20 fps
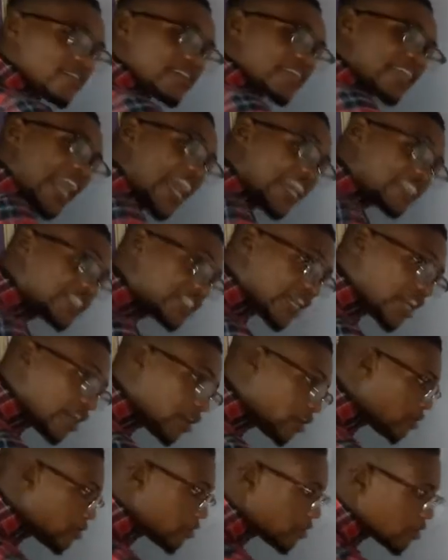K
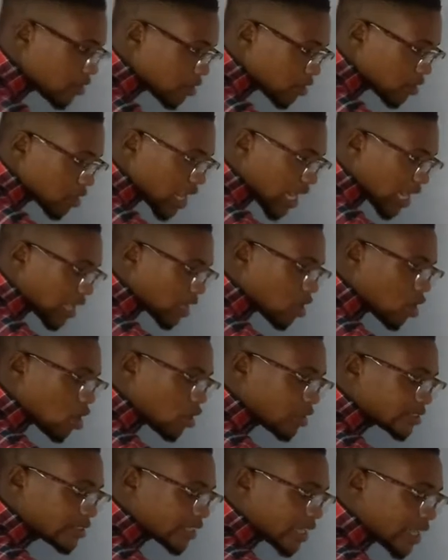shell can
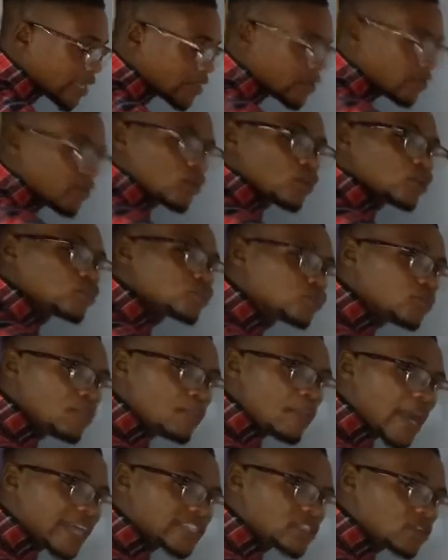contain
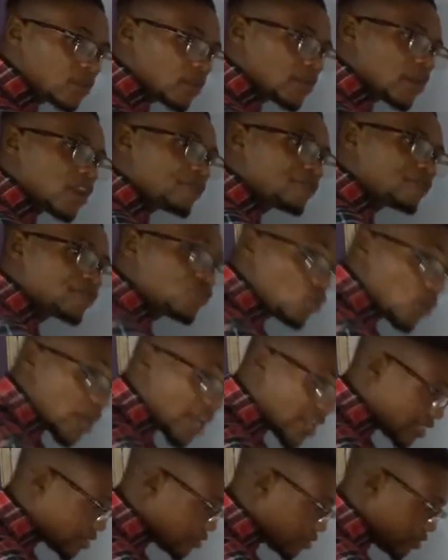maximum number of 2
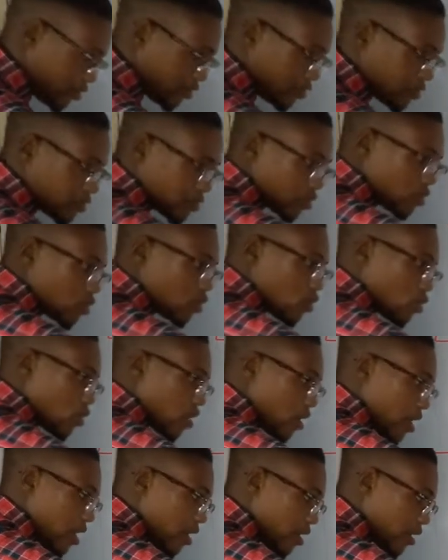electrons.
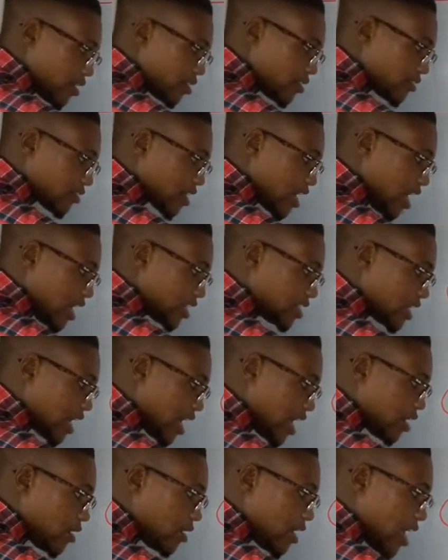This K
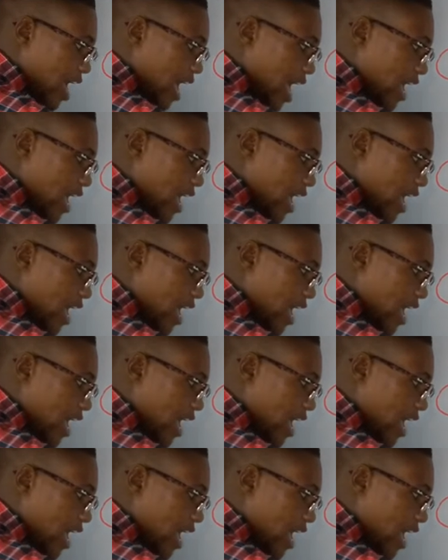shell, L